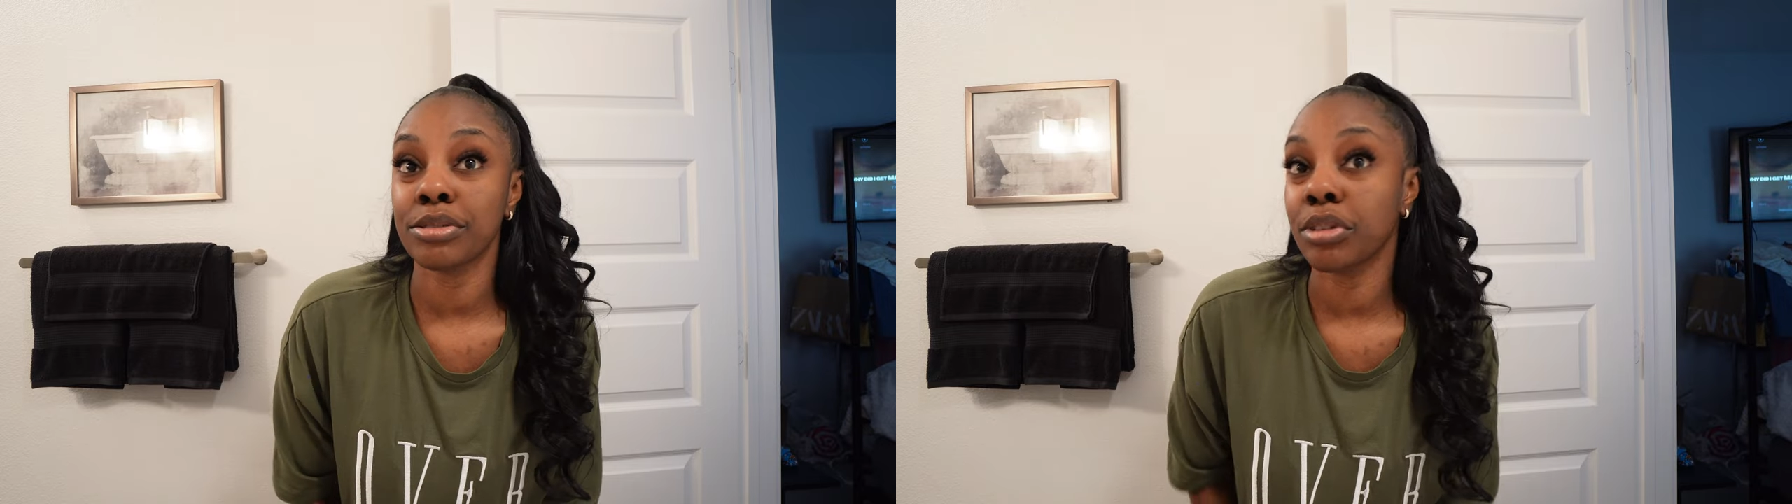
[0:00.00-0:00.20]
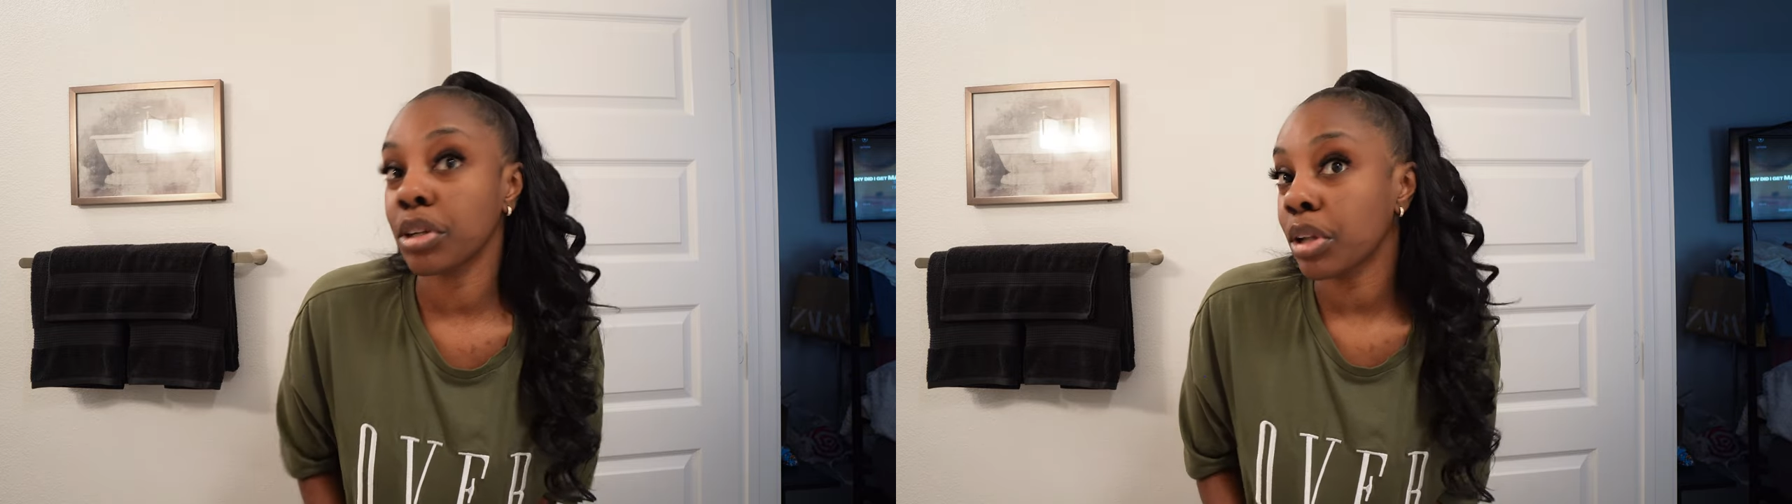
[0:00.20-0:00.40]

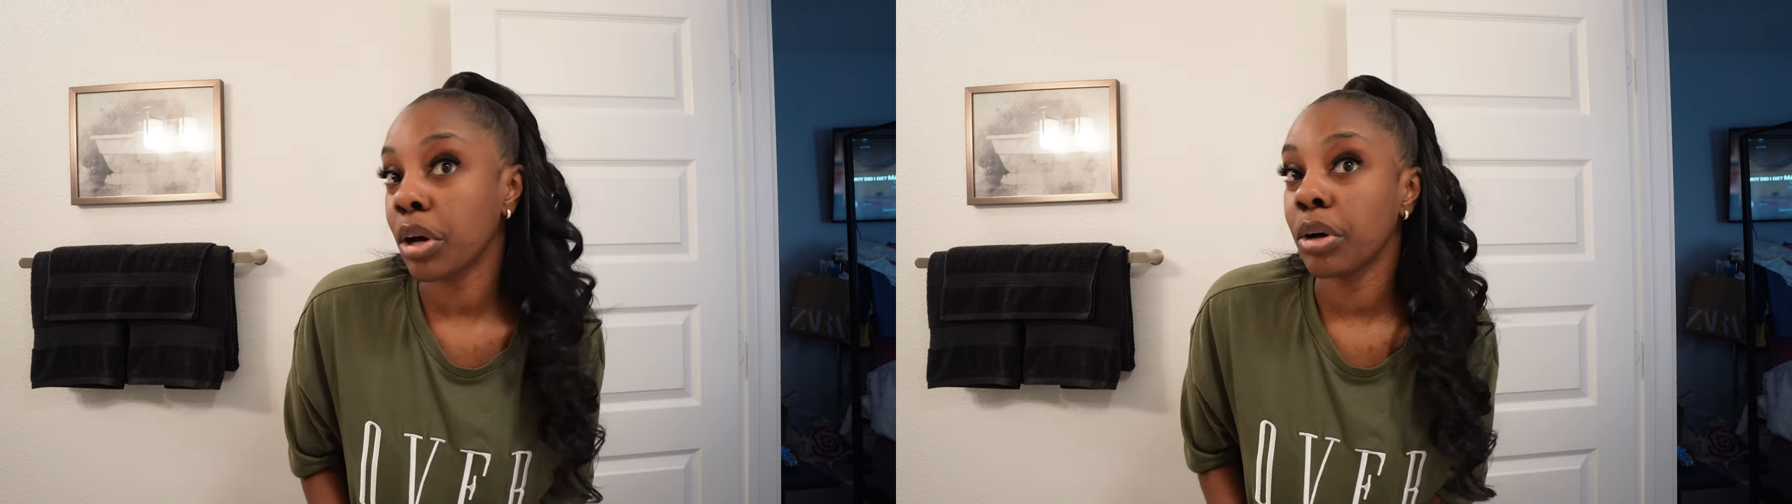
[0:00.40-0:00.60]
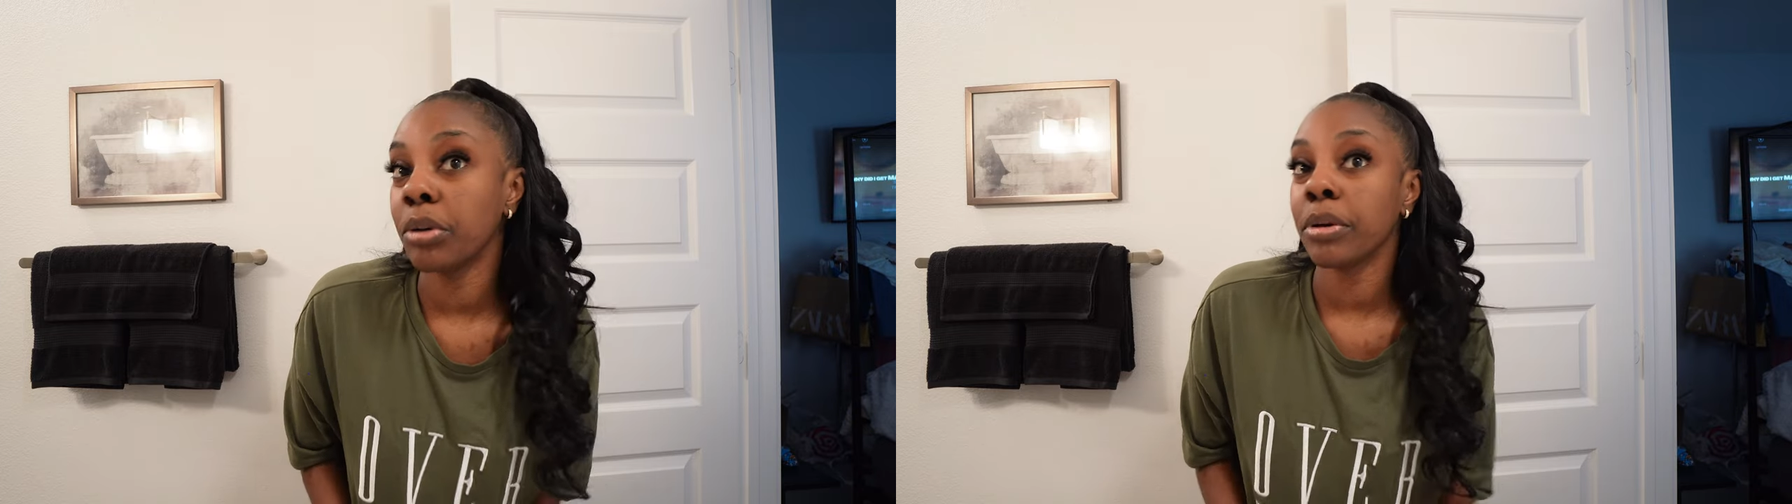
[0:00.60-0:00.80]

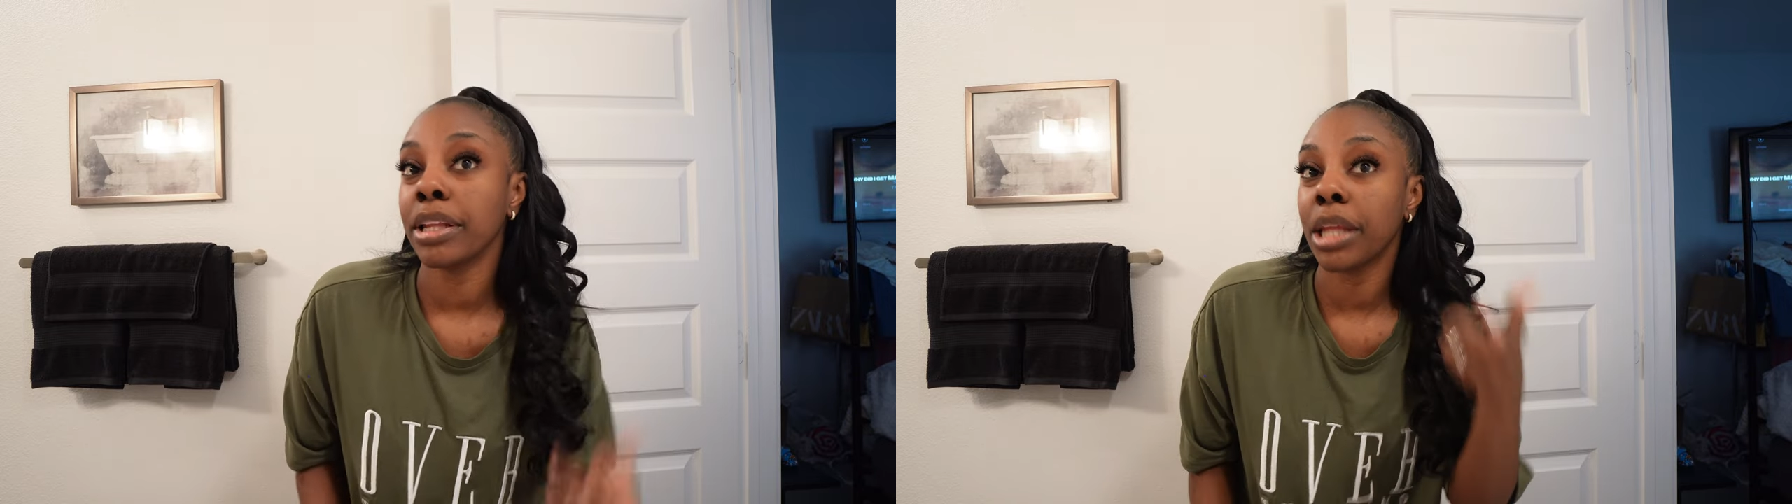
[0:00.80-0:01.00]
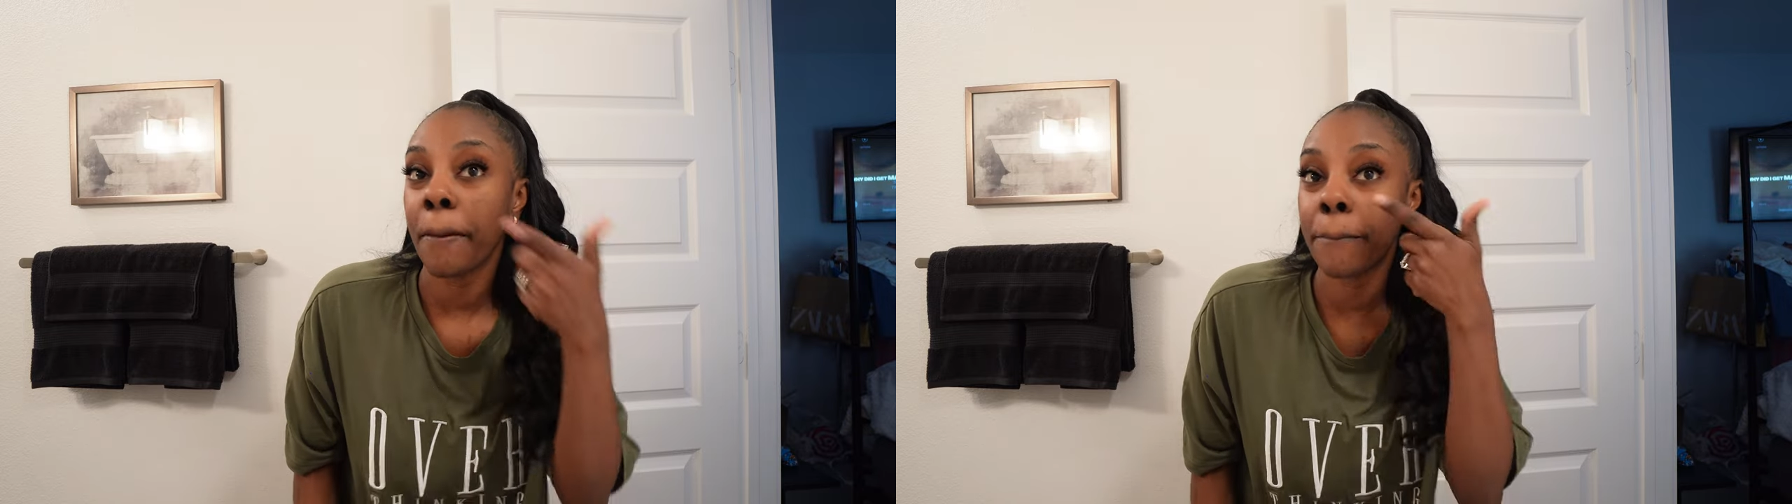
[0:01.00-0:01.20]
glow,
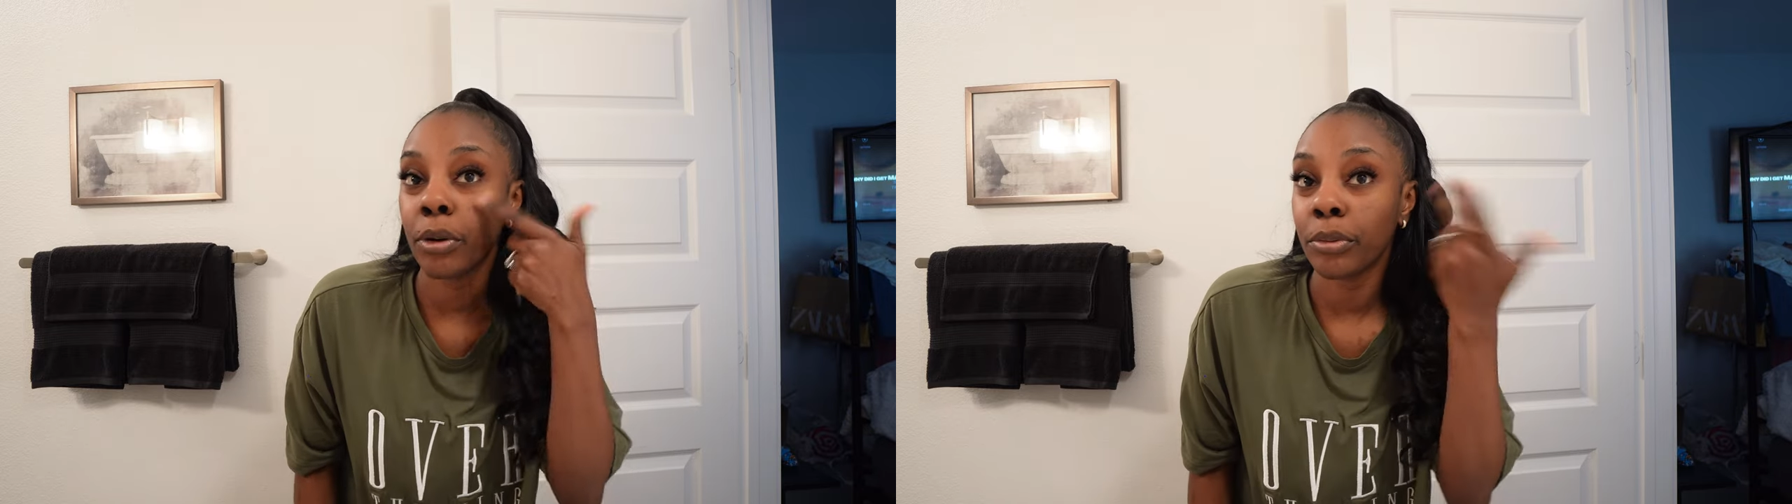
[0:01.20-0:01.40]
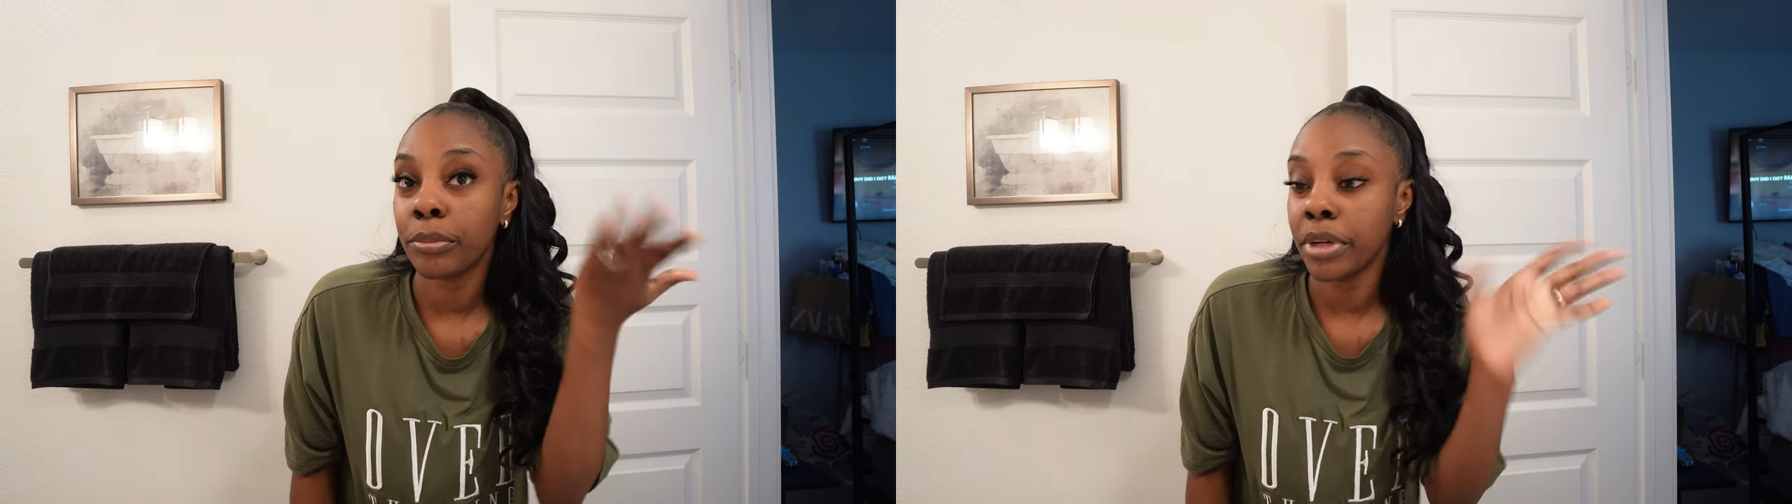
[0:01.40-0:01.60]
and then
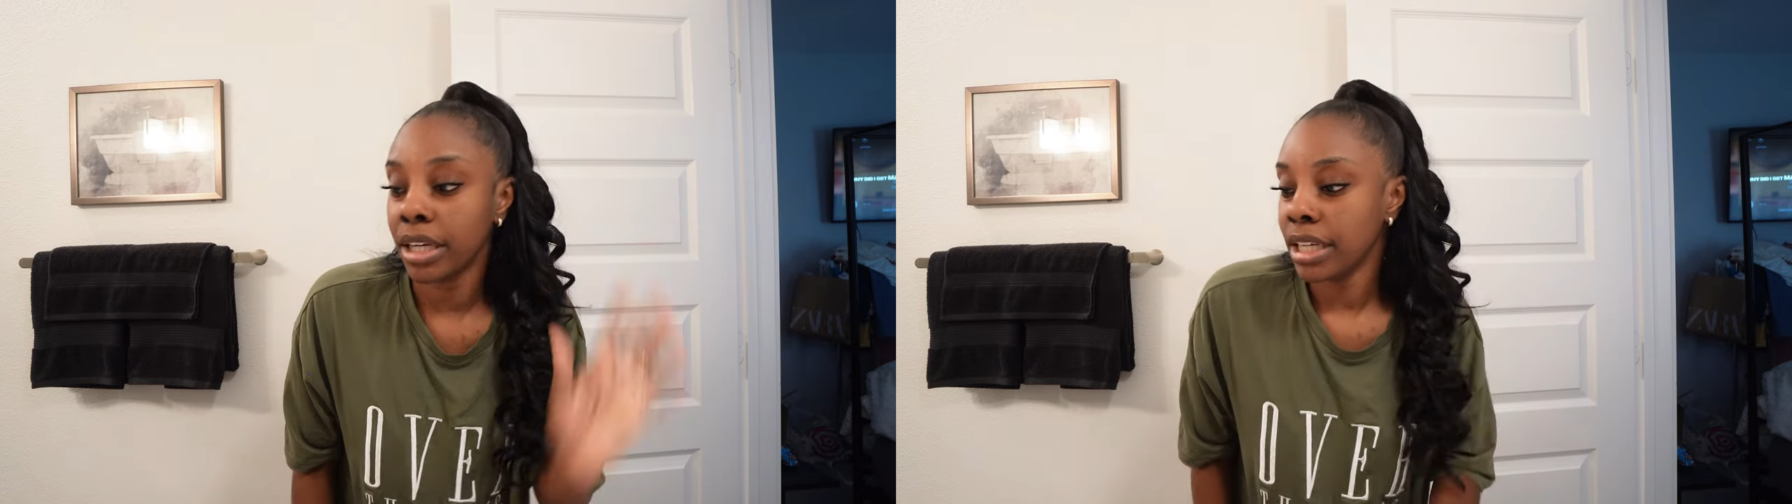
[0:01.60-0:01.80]
boom,